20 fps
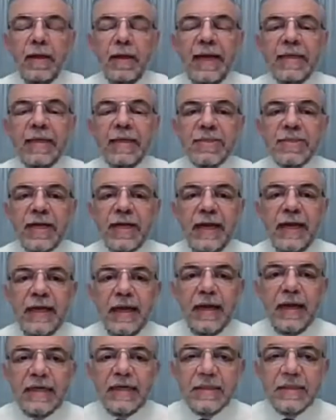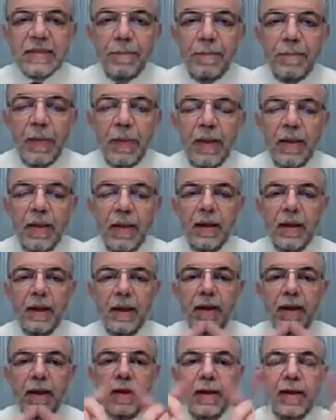X-ray as an
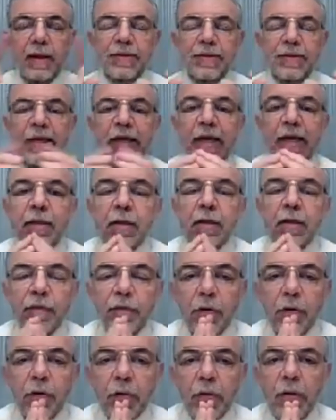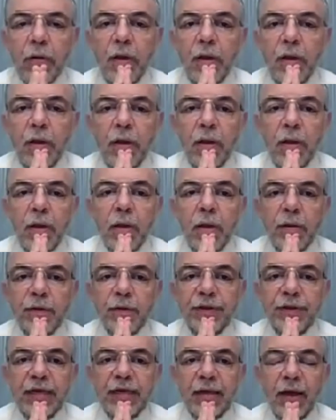indicator for
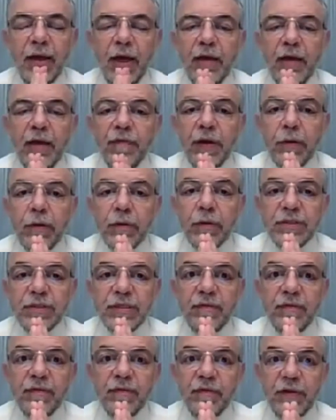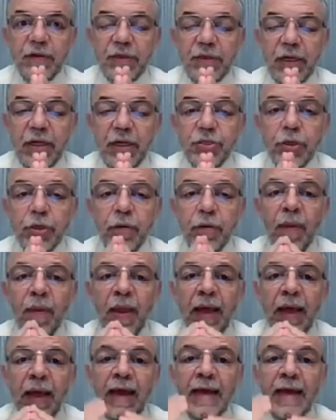the high frequency ventilation,
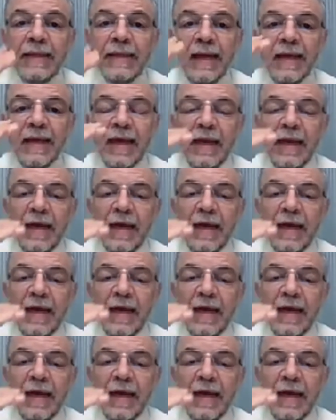and I can